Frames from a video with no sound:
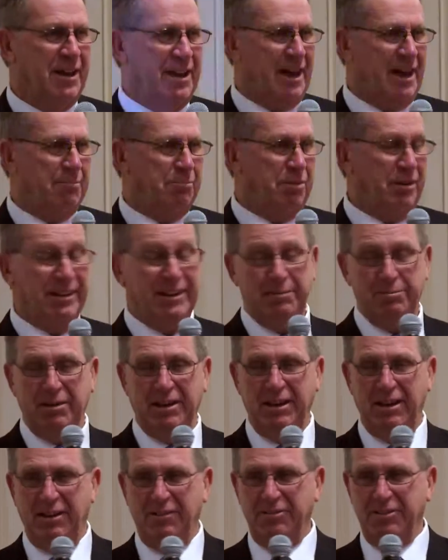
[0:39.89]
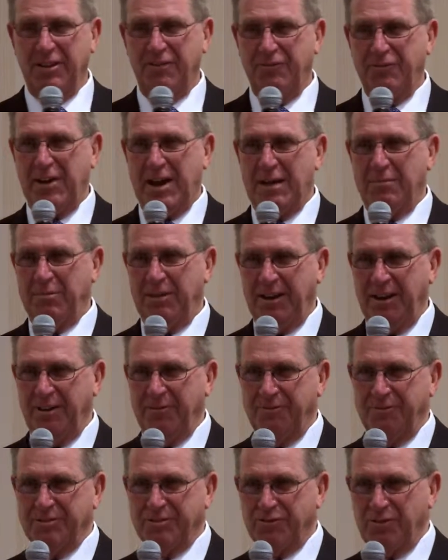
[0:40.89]
And believe me, if the family of
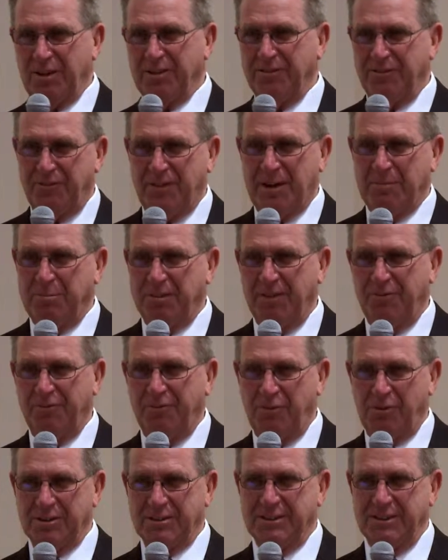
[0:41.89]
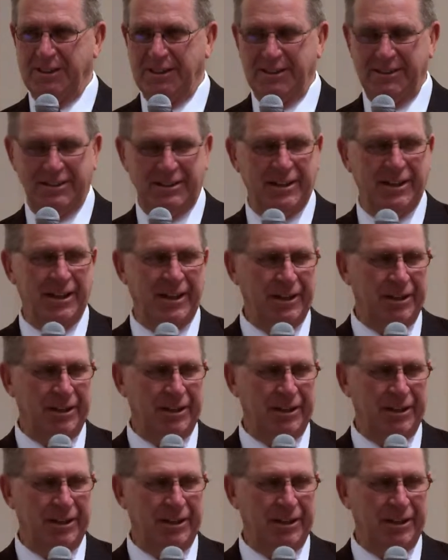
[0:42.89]
struggling family of 14,